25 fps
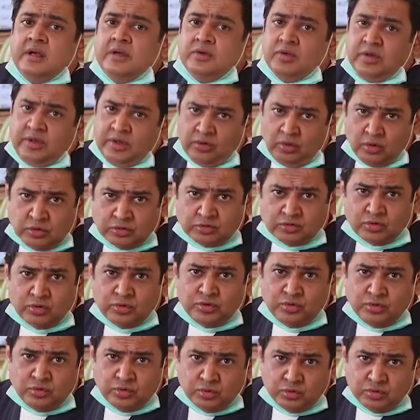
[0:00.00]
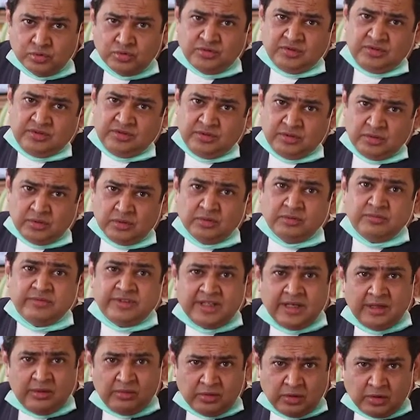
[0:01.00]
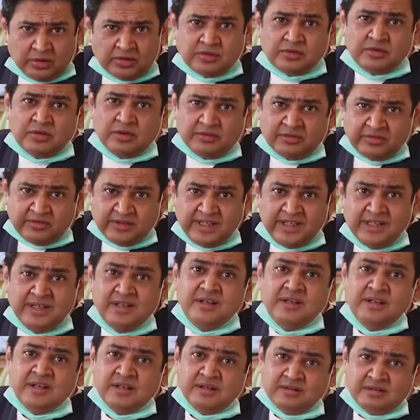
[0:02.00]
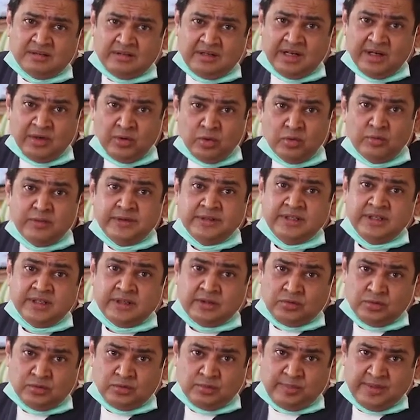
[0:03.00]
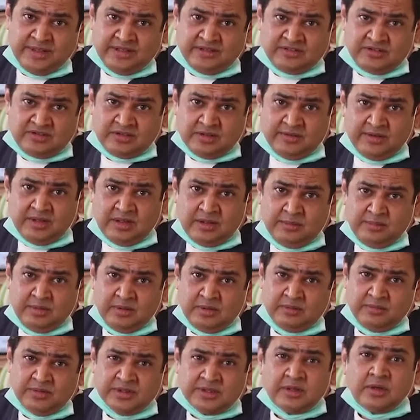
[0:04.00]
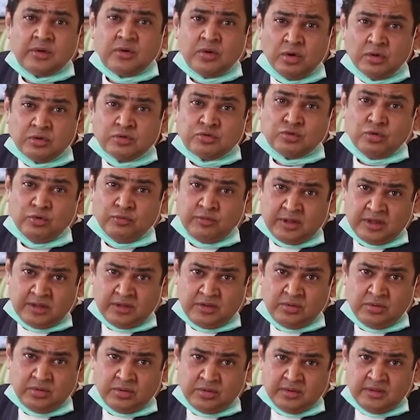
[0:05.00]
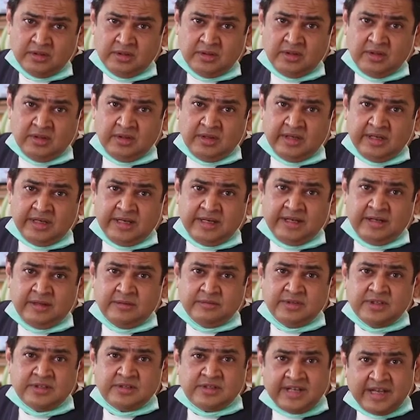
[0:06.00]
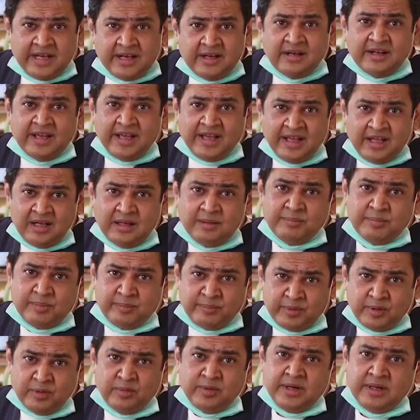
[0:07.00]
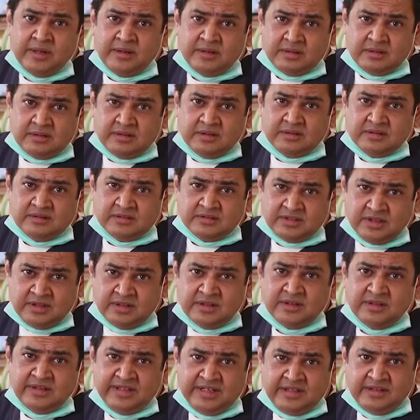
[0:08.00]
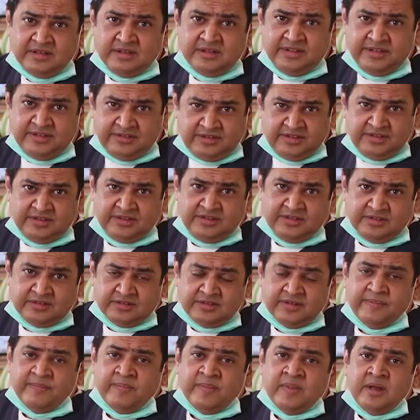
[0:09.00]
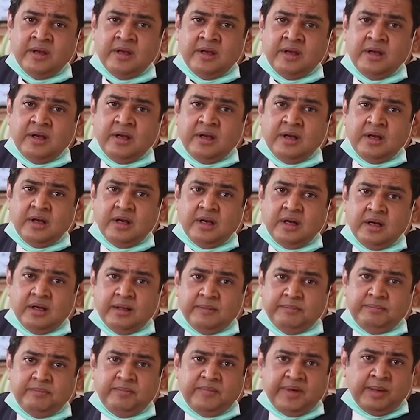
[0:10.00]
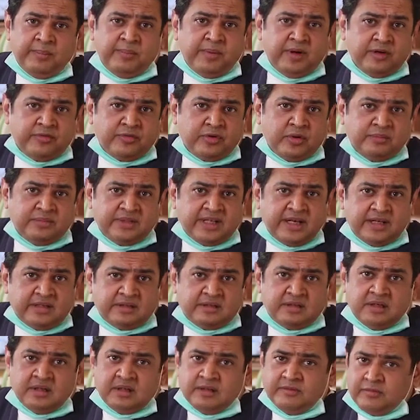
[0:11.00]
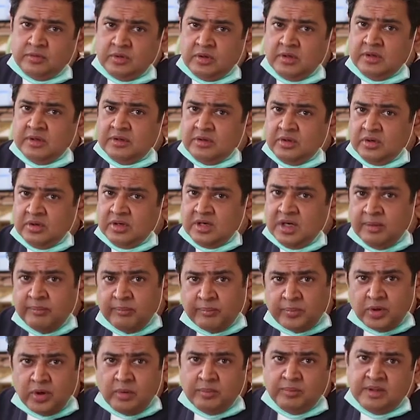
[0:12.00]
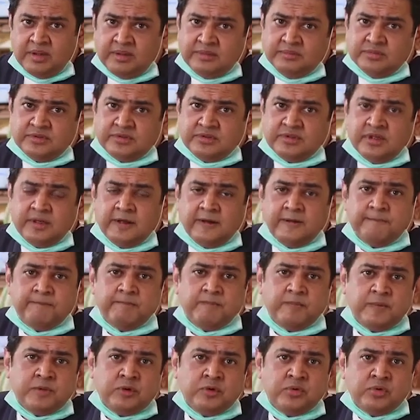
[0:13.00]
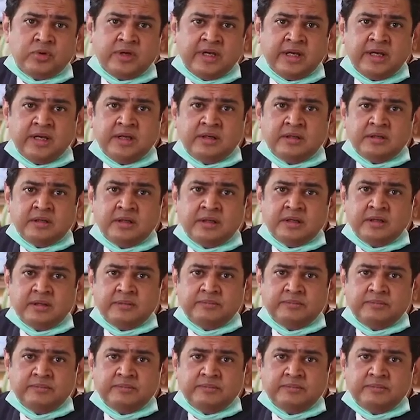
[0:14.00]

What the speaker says: You can also use, we have lots of Indian Ayurvedic toothpastes available, which are also very good and which can help prevent certain dental diseases. Apart from that, for your gum problems, you can,